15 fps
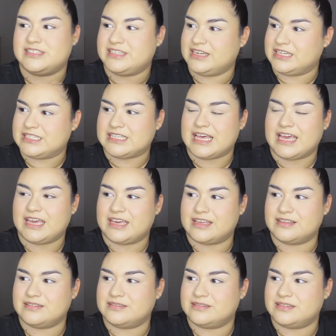and is like,
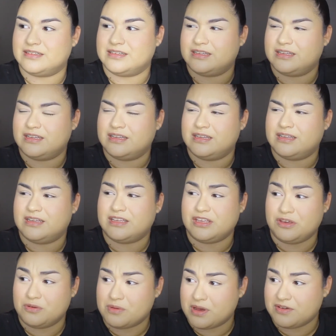
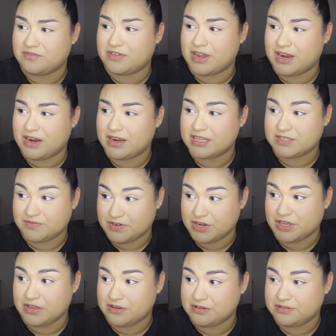you want fair? It's for
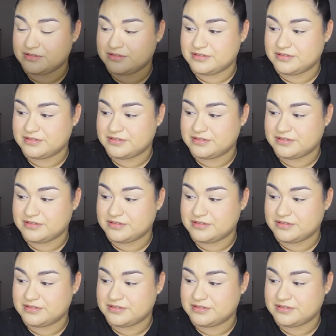you.